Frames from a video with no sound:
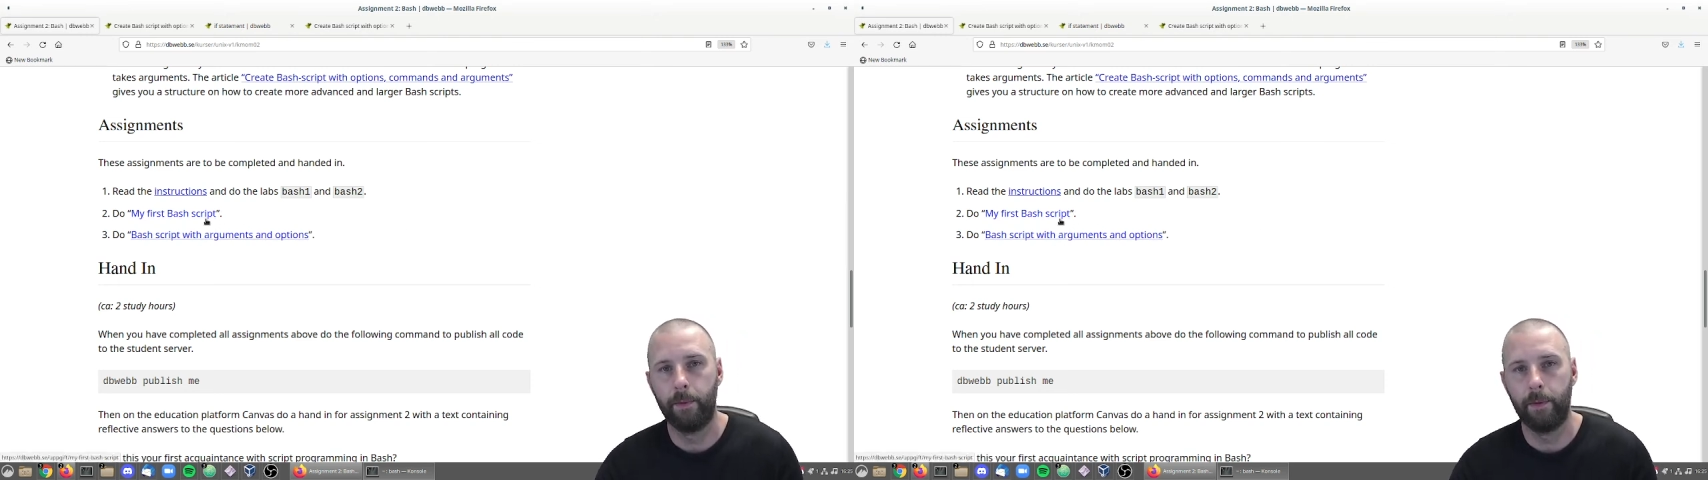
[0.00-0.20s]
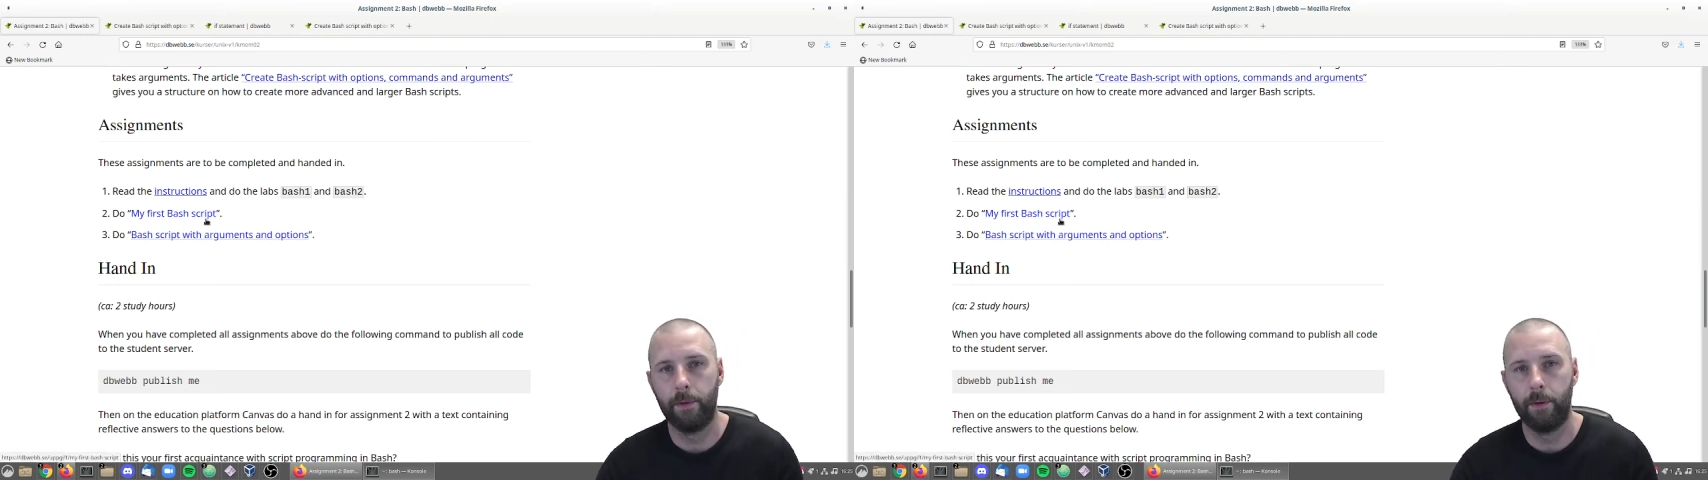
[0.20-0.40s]

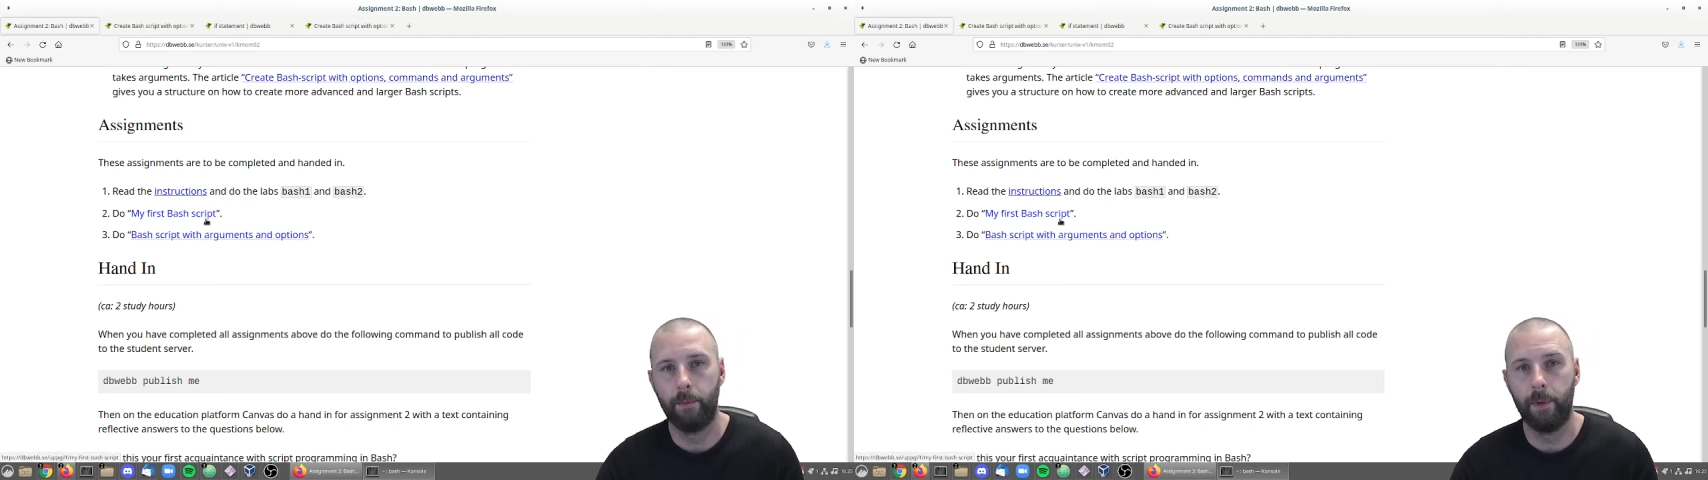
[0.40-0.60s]
should be